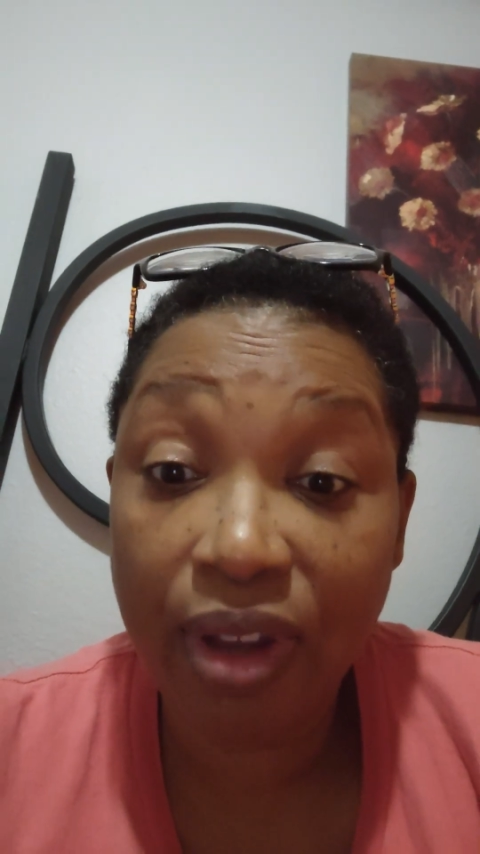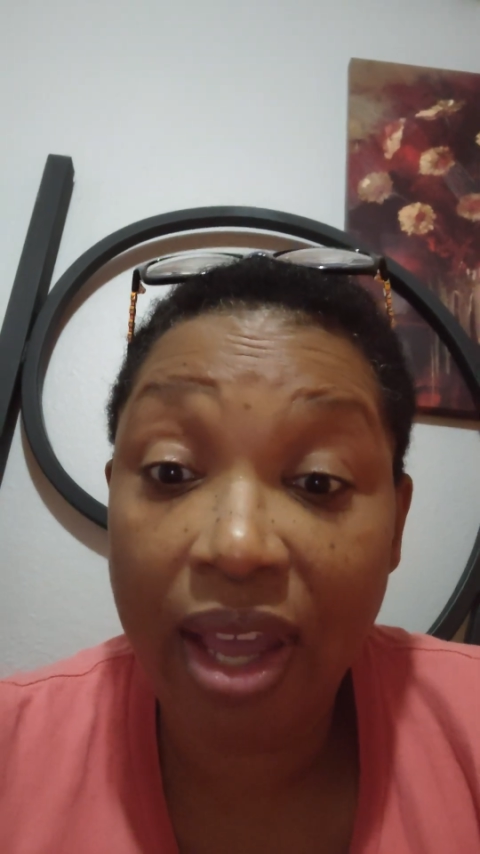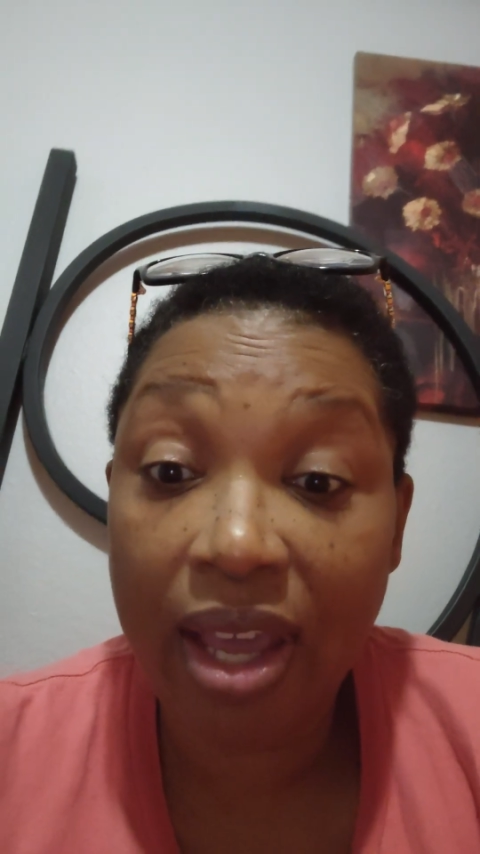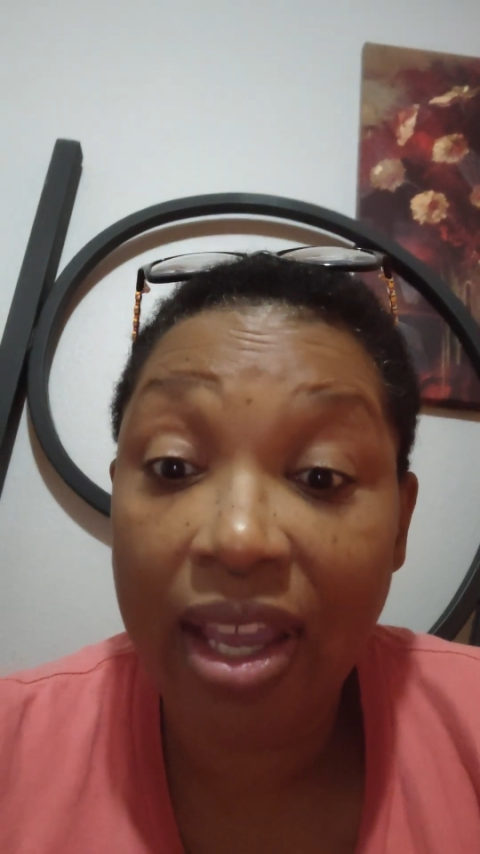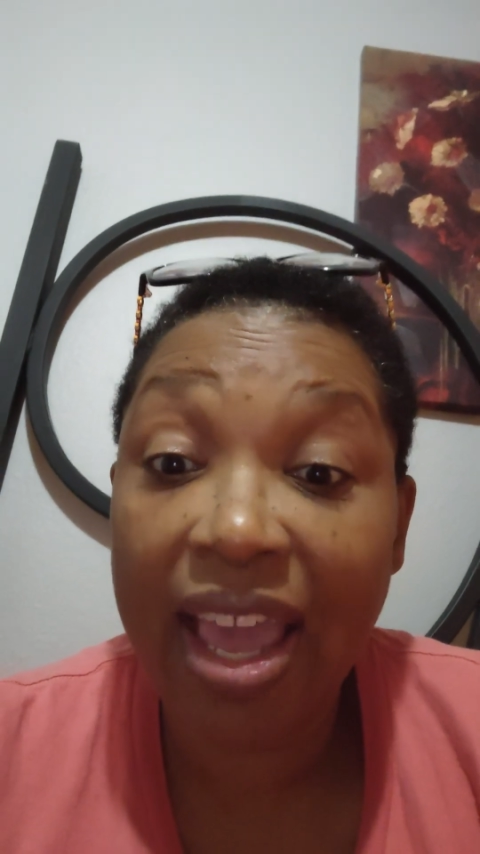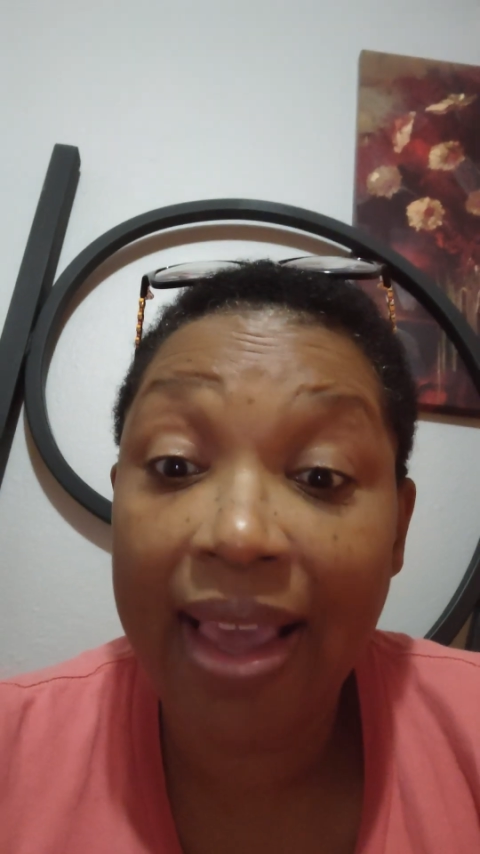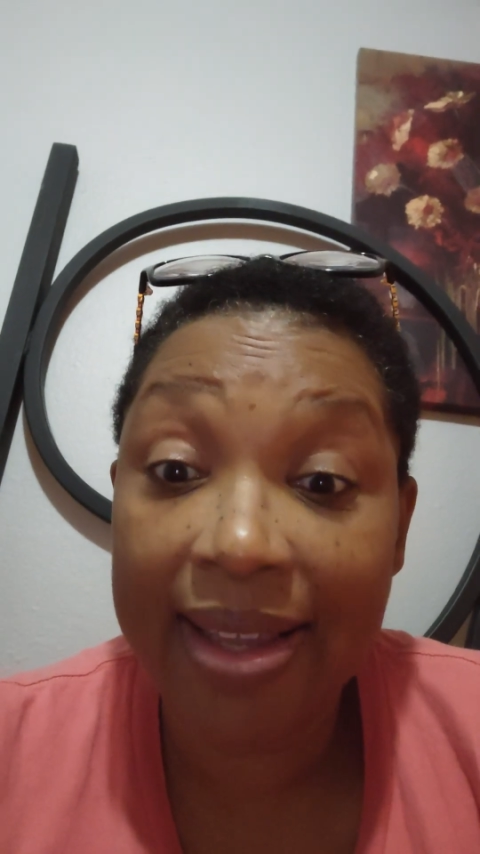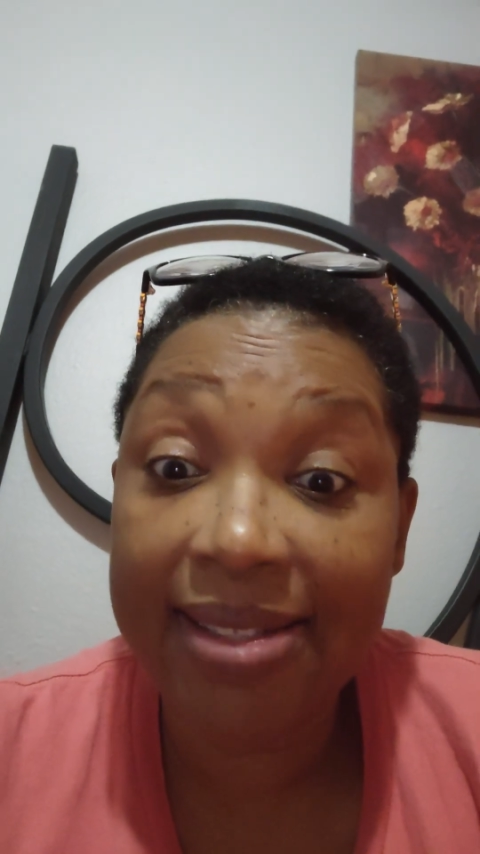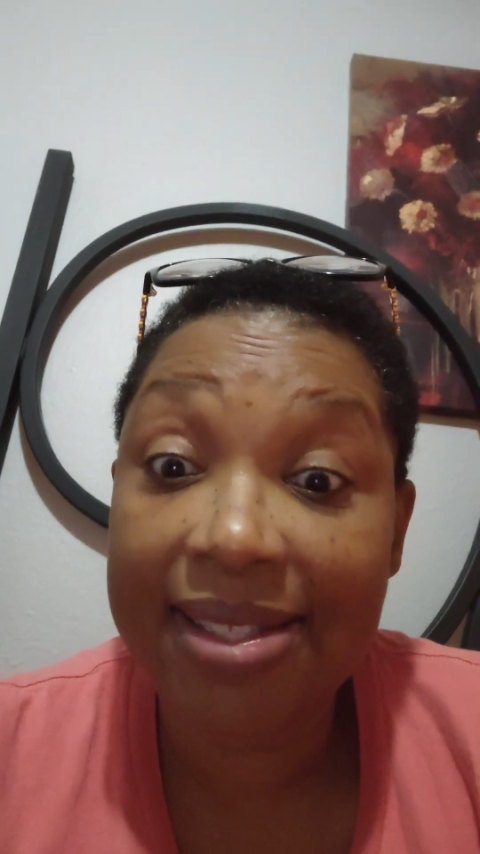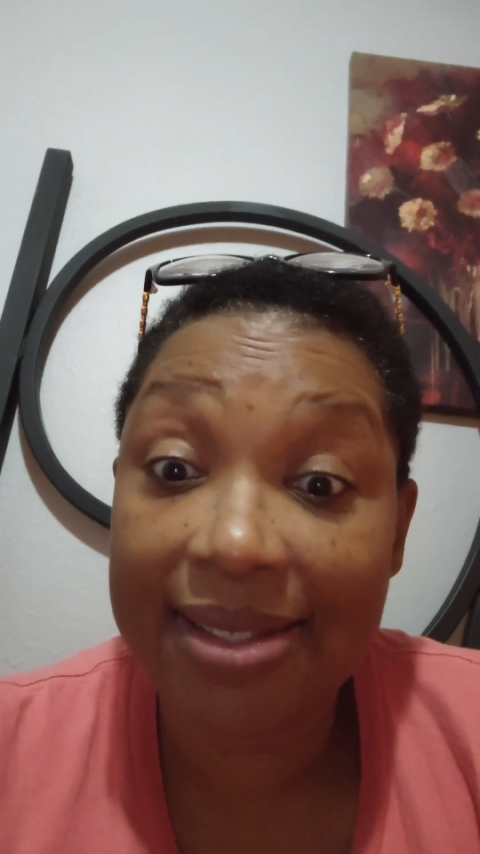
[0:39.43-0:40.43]
okay?
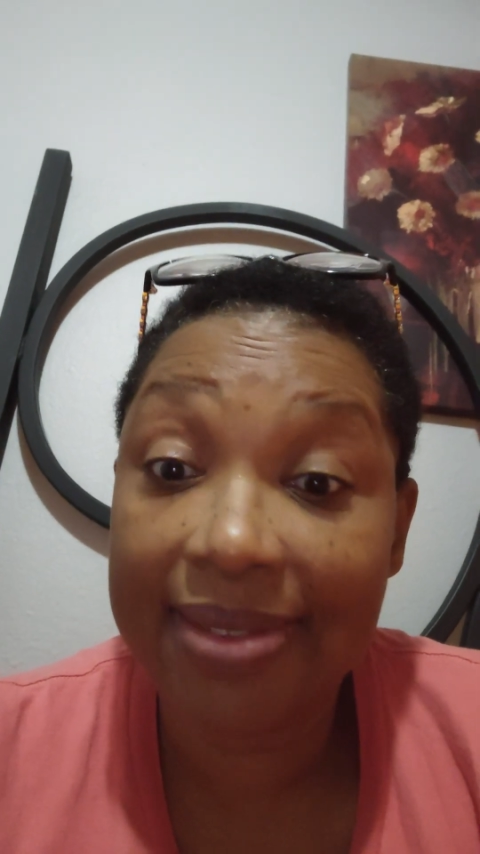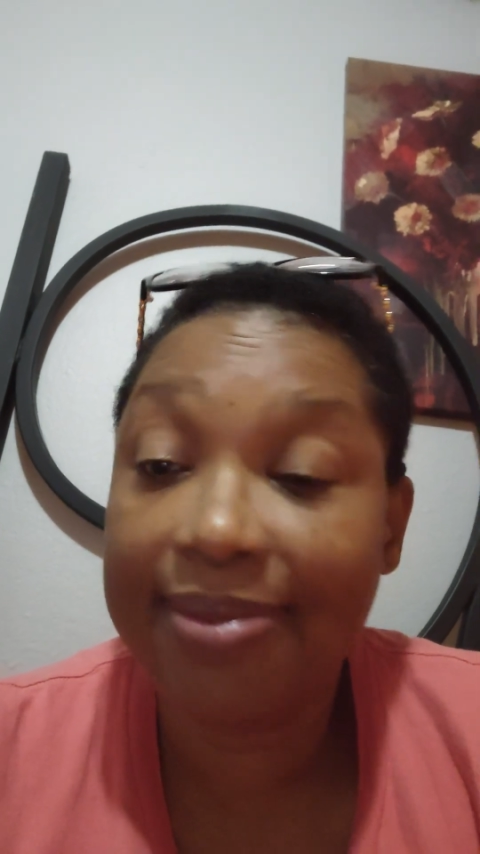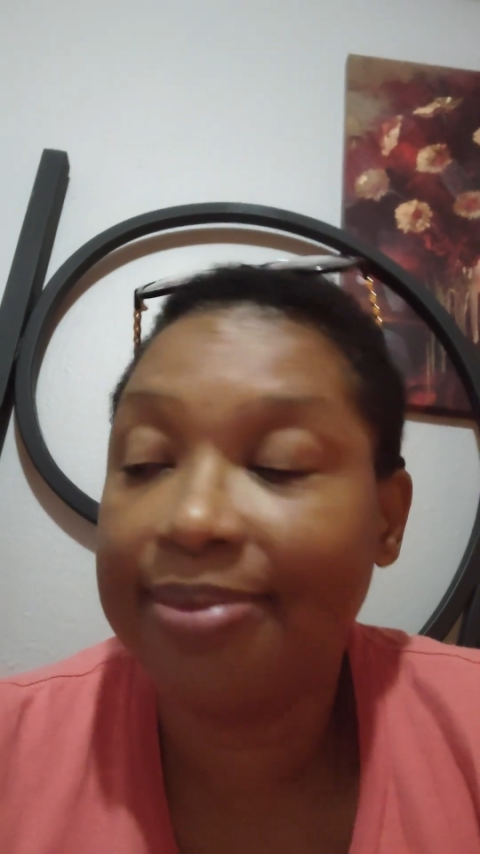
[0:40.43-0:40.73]
8.